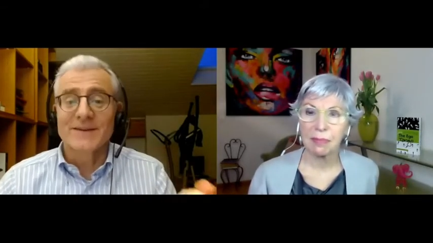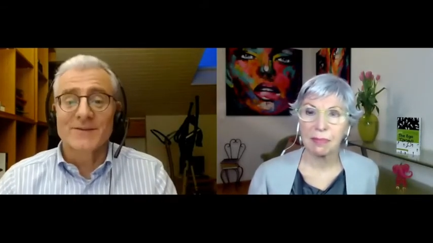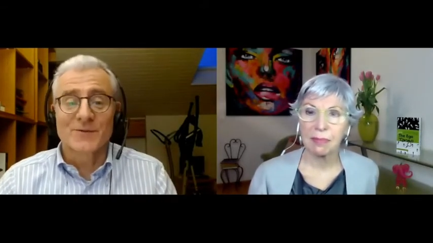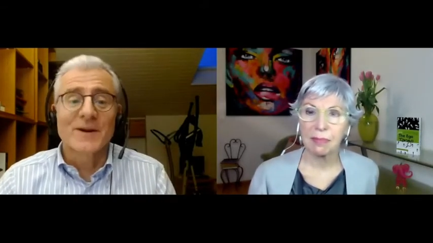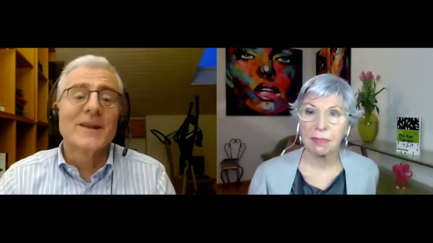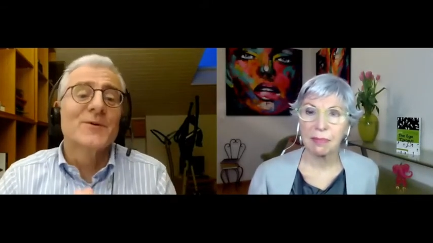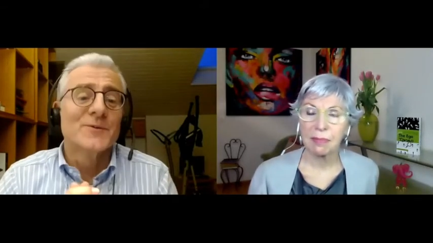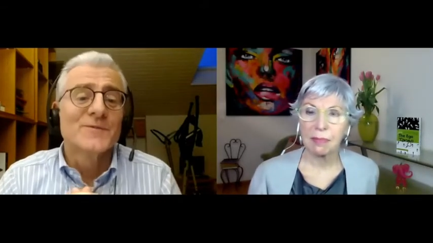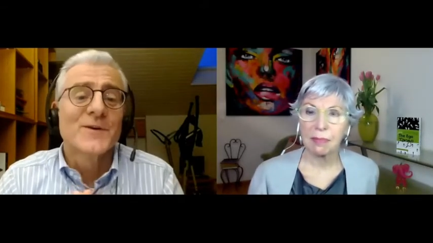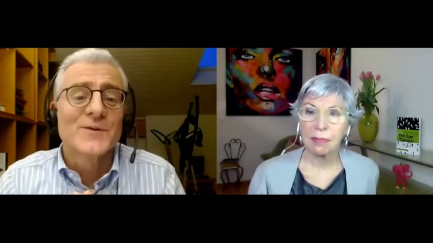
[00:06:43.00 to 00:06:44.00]
Speaker 1: is really
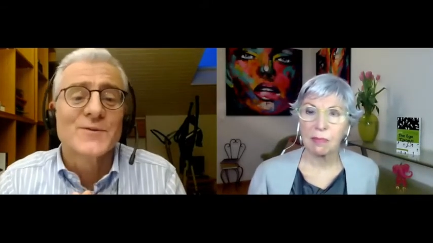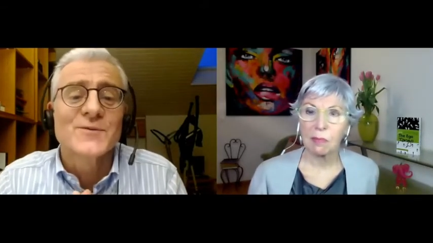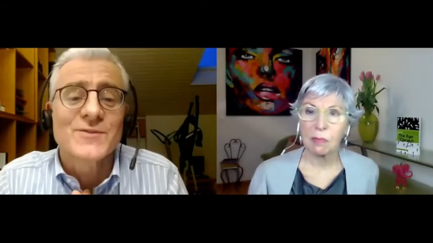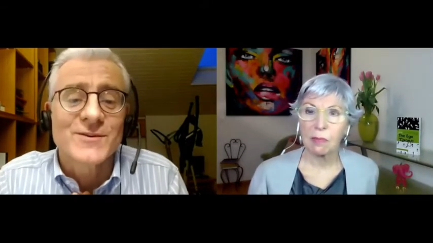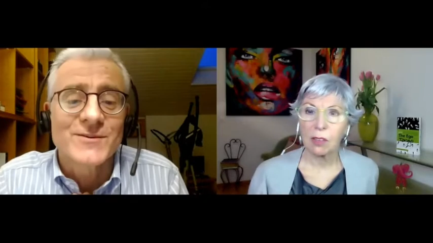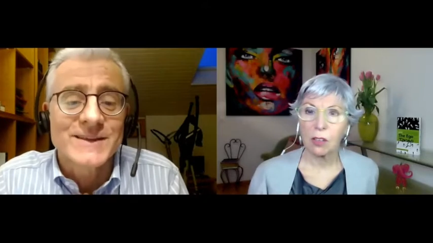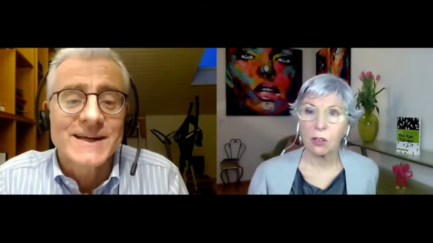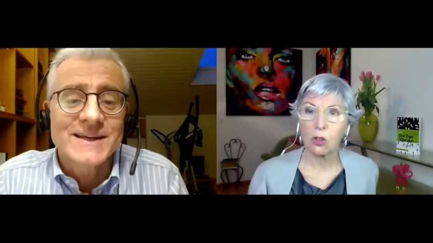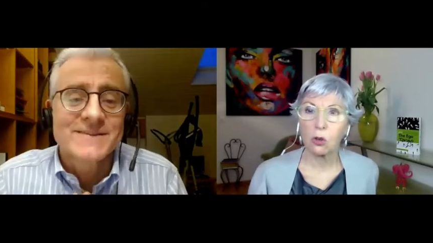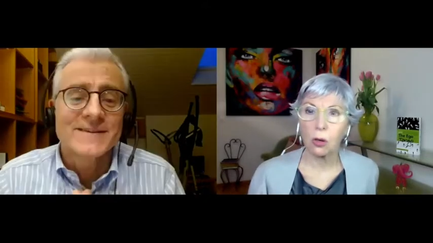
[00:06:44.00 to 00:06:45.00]
good for you. So that's
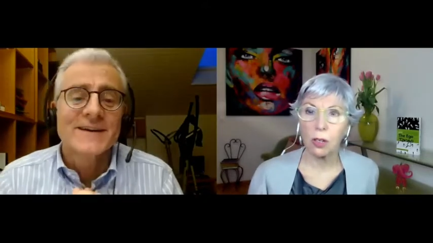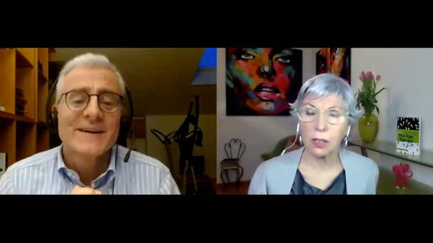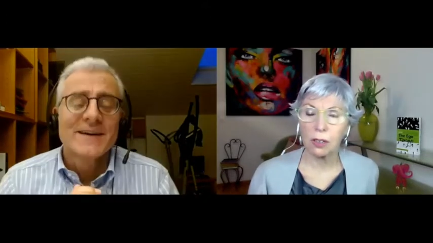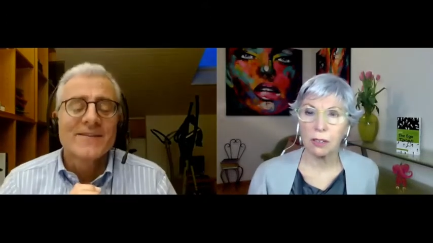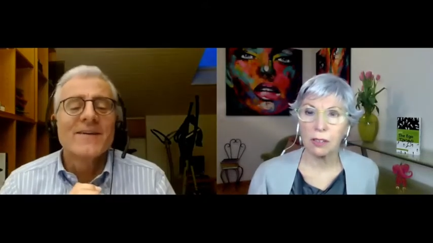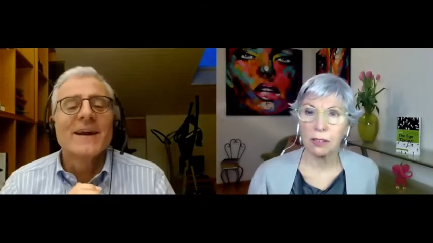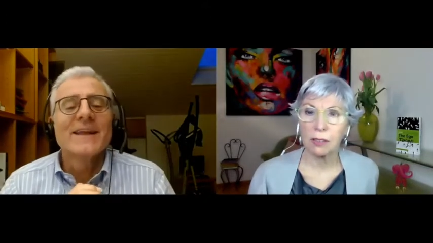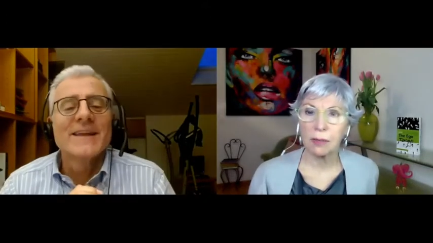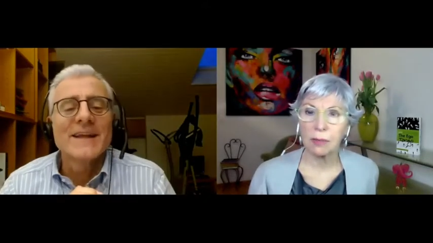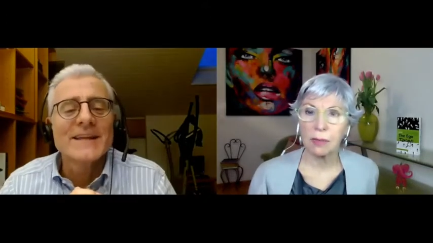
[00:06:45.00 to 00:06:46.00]
Speaker 2: sure. uh, really
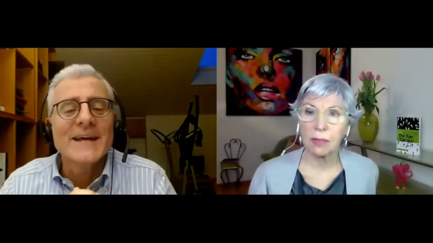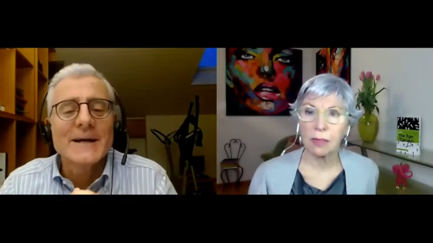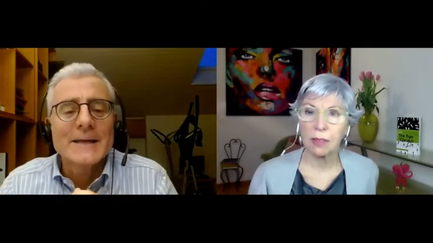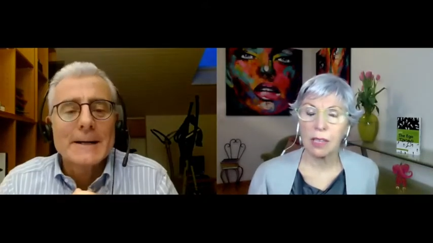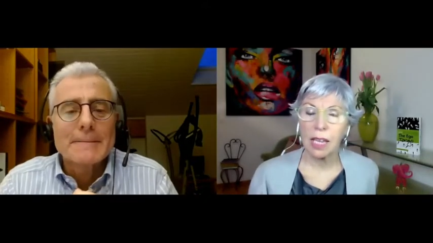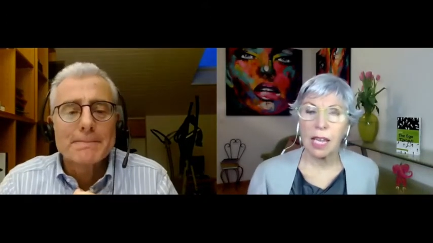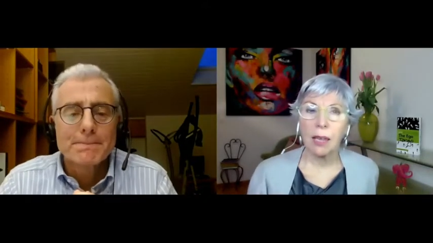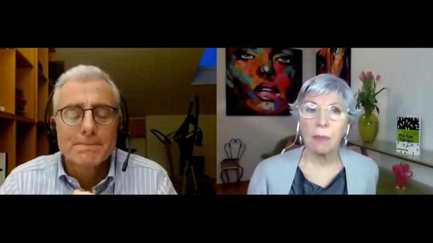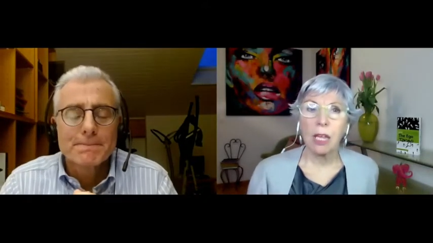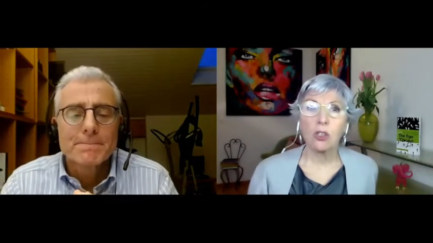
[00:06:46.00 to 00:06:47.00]
the idea, yeah.
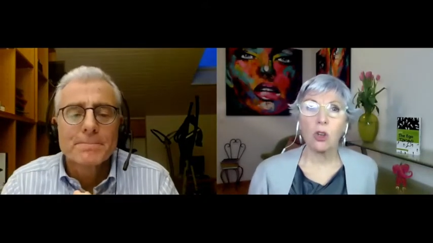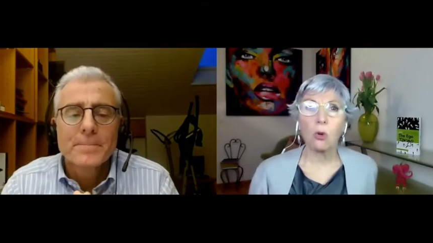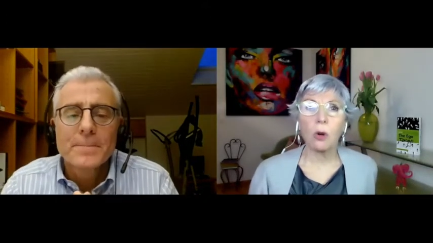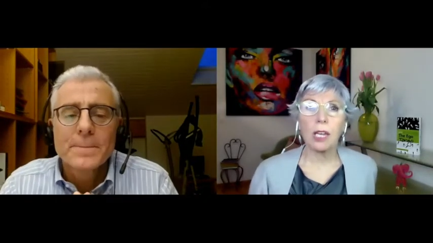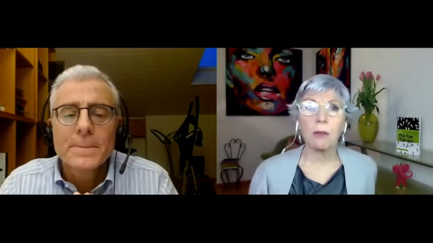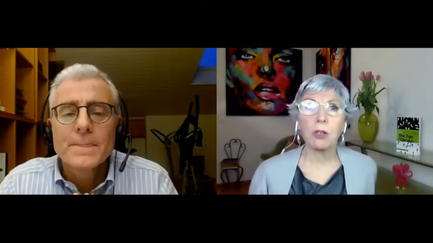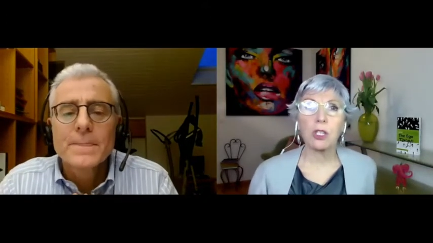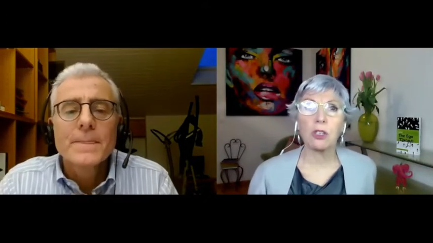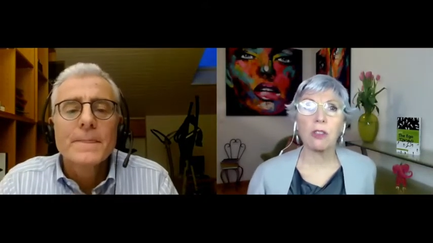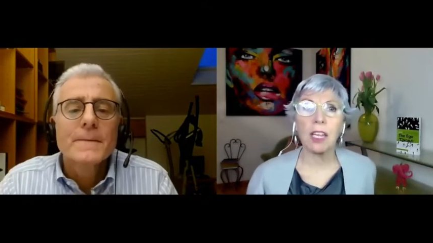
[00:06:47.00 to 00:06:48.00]
So if
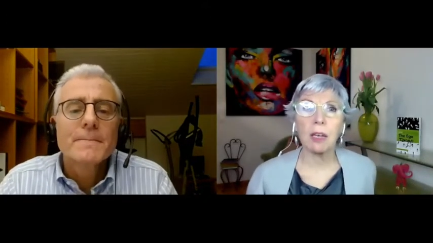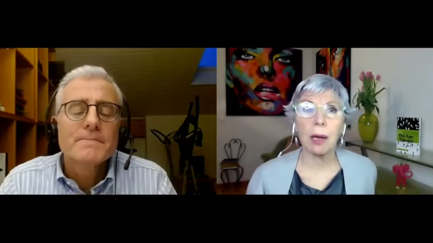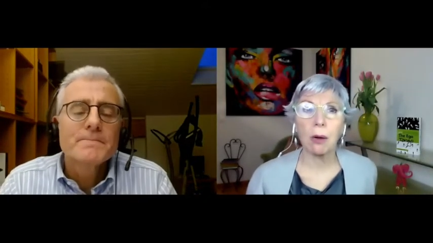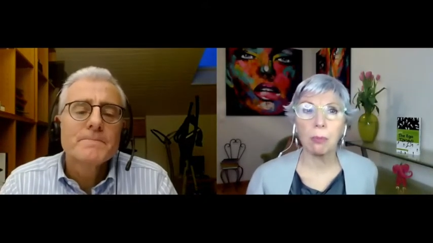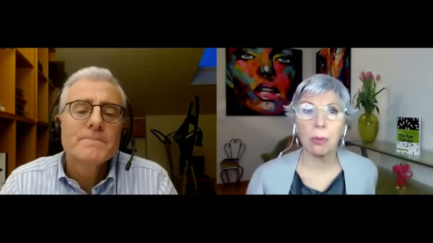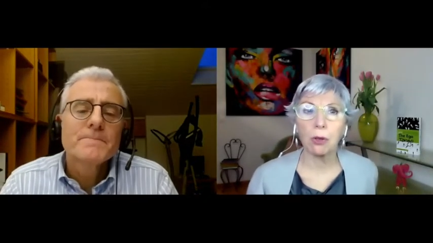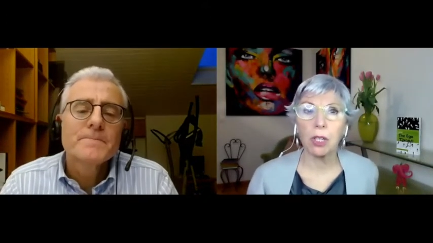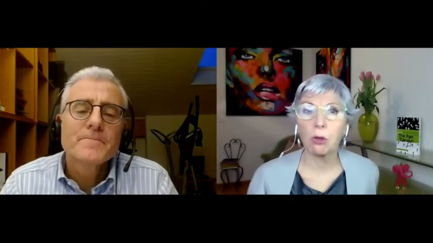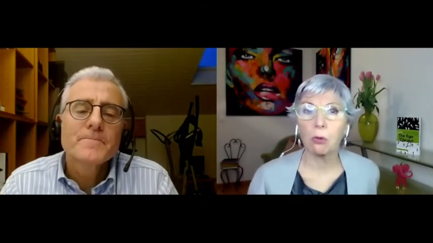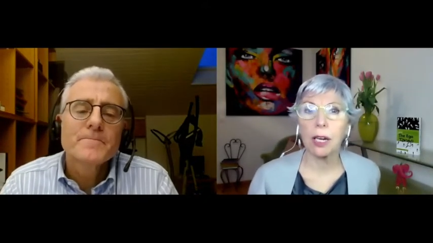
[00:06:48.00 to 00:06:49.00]
we think about building
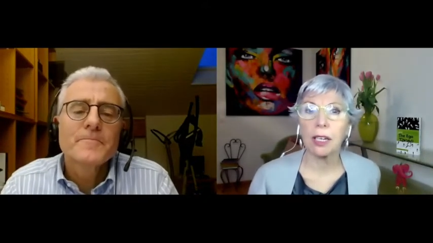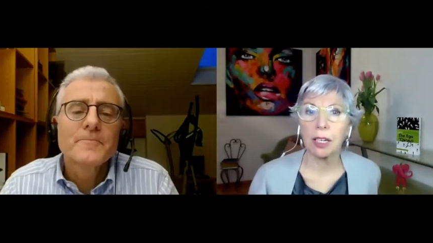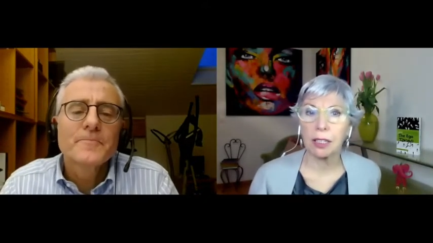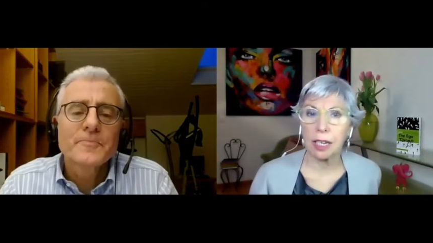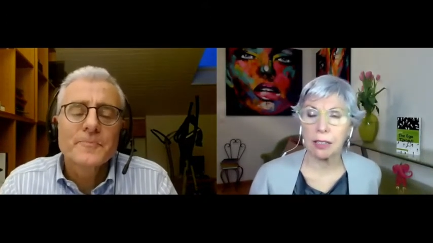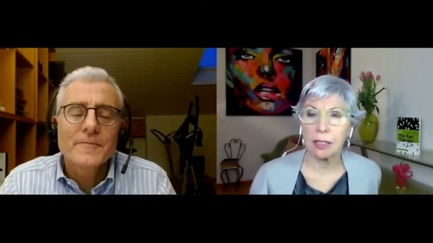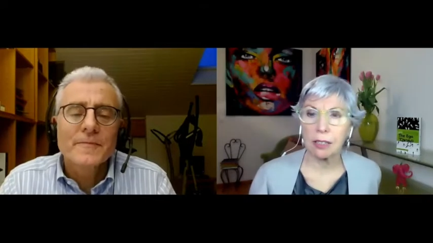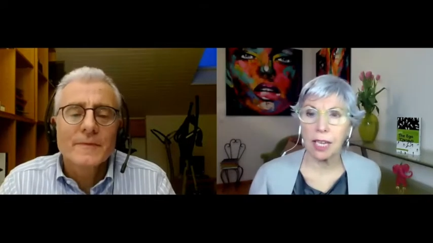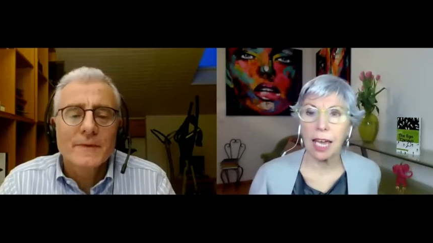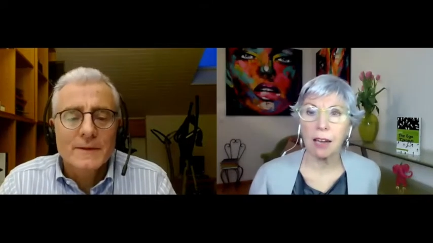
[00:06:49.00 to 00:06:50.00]
the right context
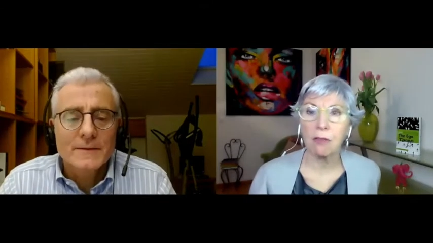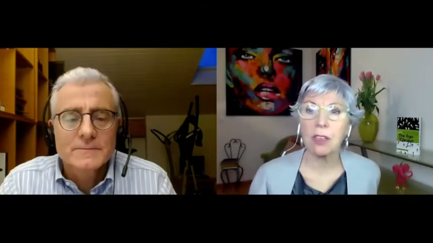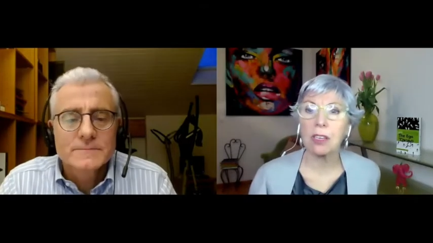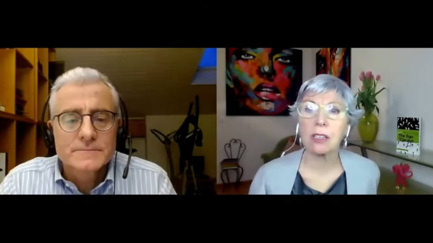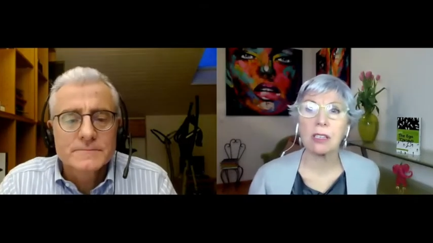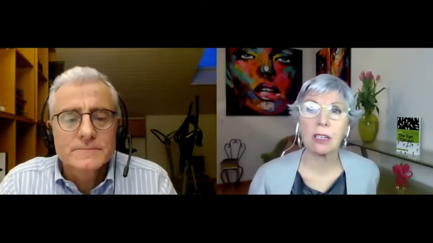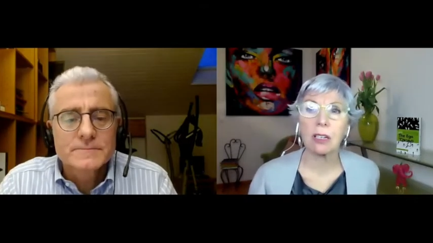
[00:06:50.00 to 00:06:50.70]
to have this